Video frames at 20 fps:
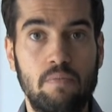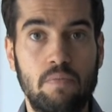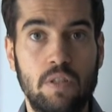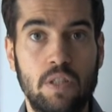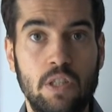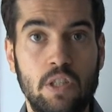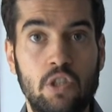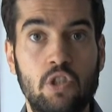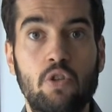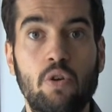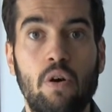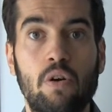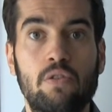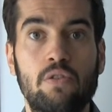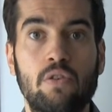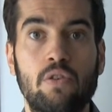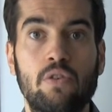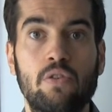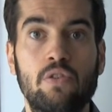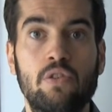
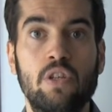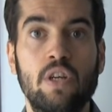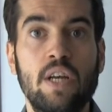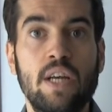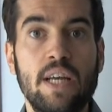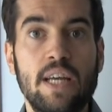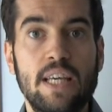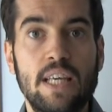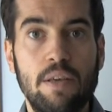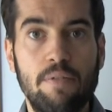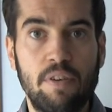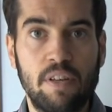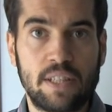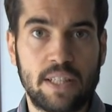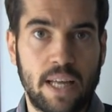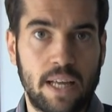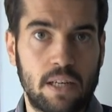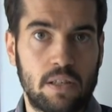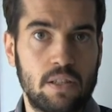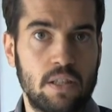instructors giving
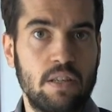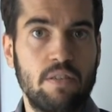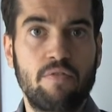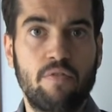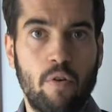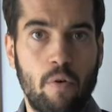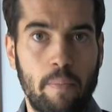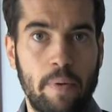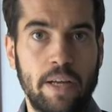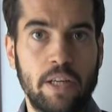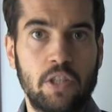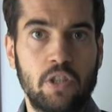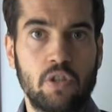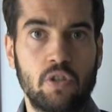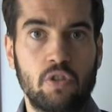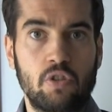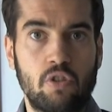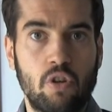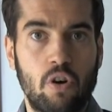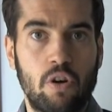them
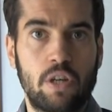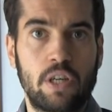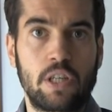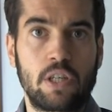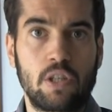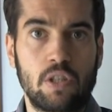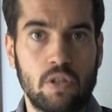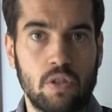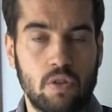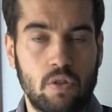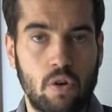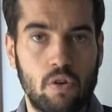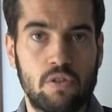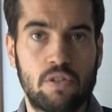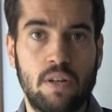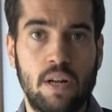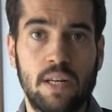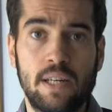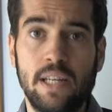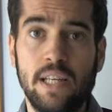information, talking
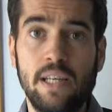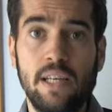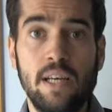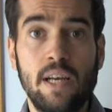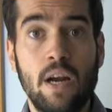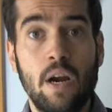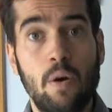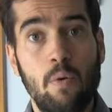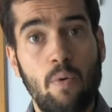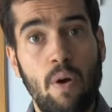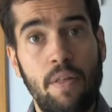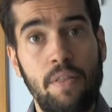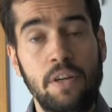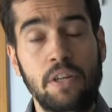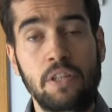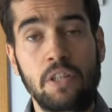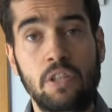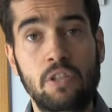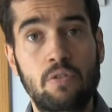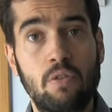constantly. Rather,
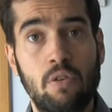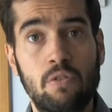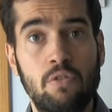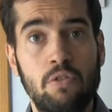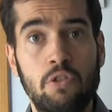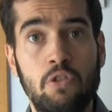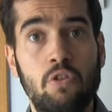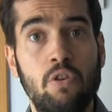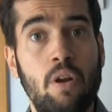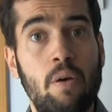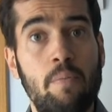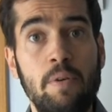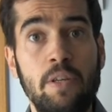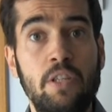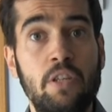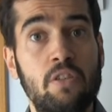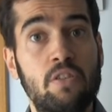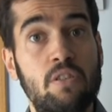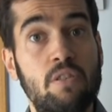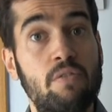the instructor is going to be
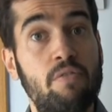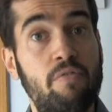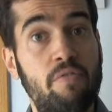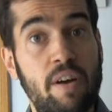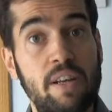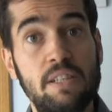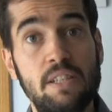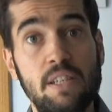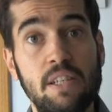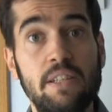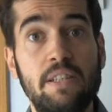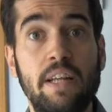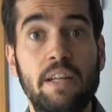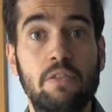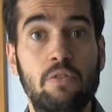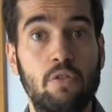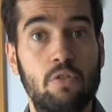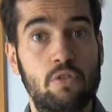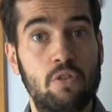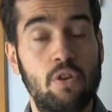just the
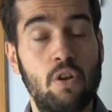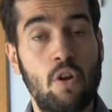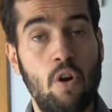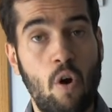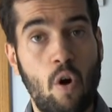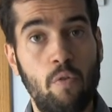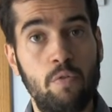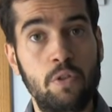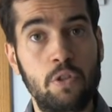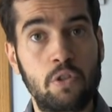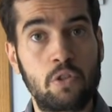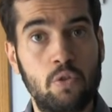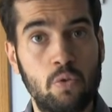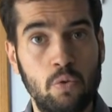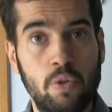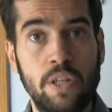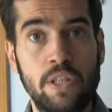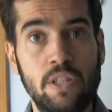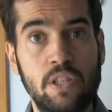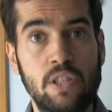facilitators of the
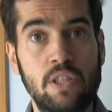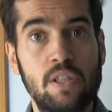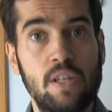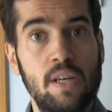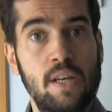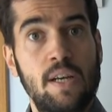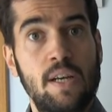students'